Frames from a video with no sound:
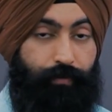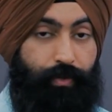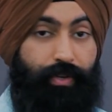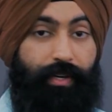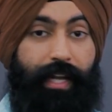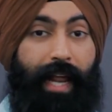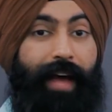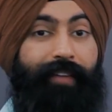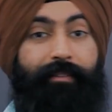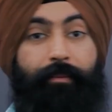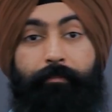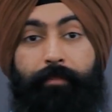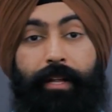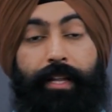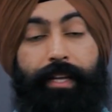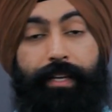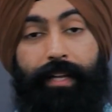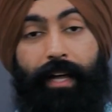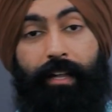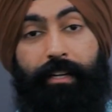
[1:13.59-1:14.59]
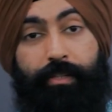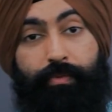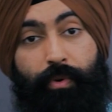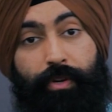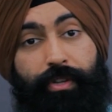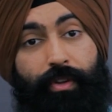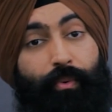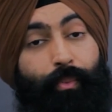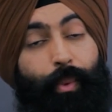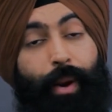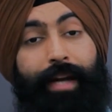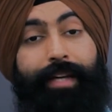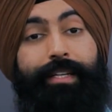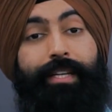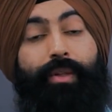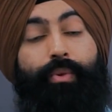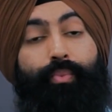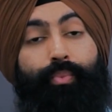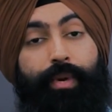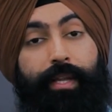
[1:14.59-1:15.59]
You could have a million dollars worth of
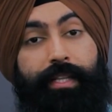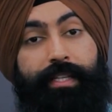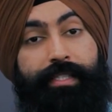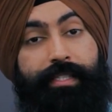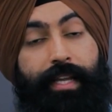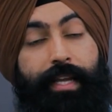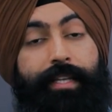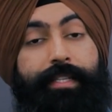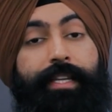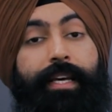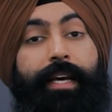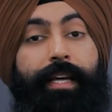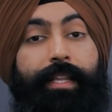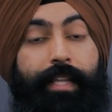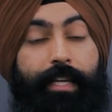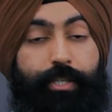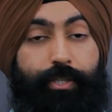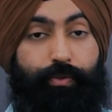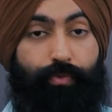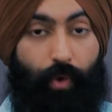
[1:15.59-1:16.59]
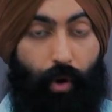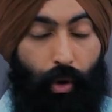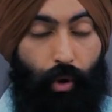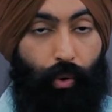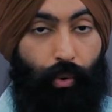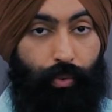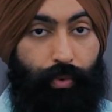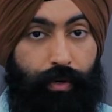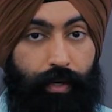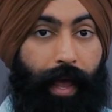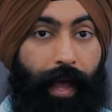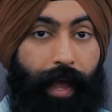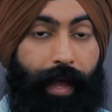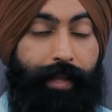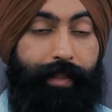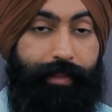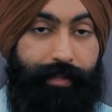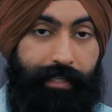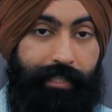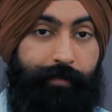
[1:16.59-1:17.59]
rental real estate that you own.
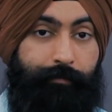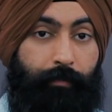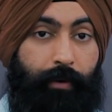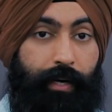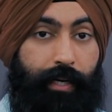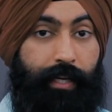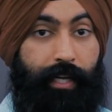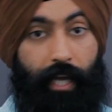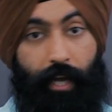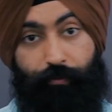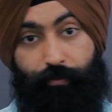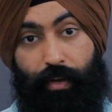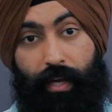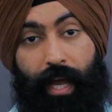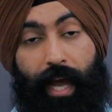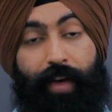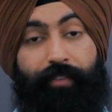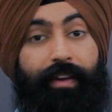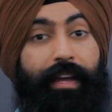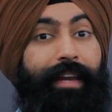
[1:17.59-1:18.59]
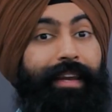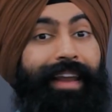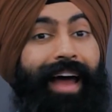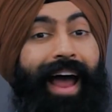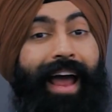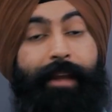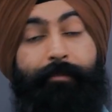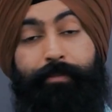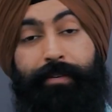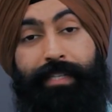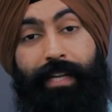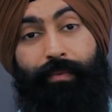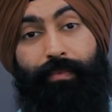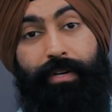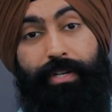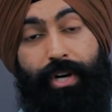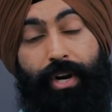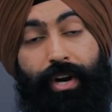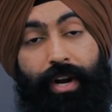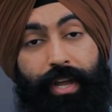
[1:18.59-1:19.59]
And this money, if you have a 9%
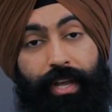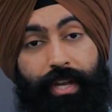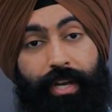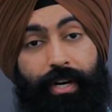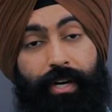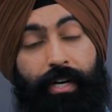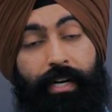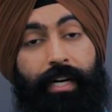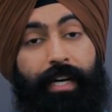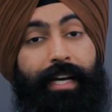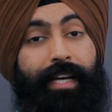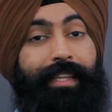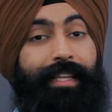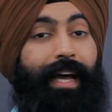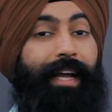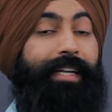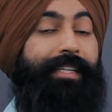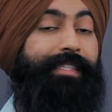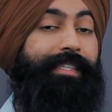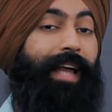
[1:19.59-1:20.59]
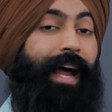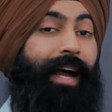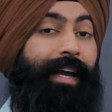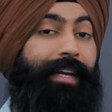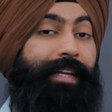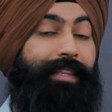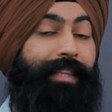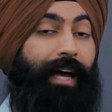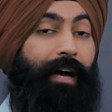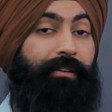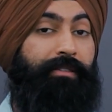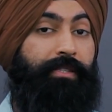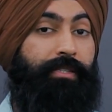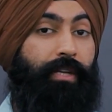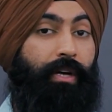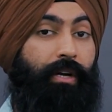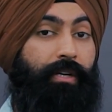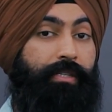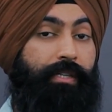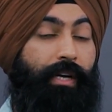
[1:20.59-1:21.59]
return a year, that is
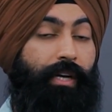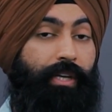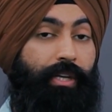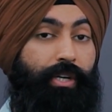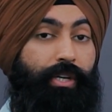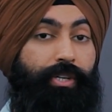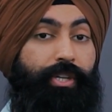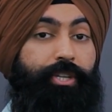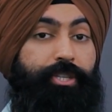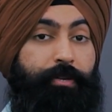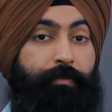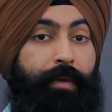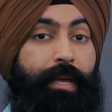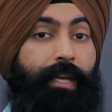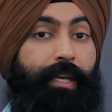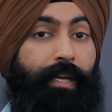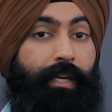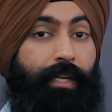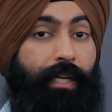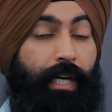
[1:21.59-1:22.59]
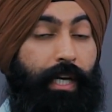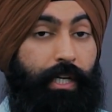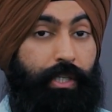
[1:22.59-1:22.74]
$90,000 a year that you're making.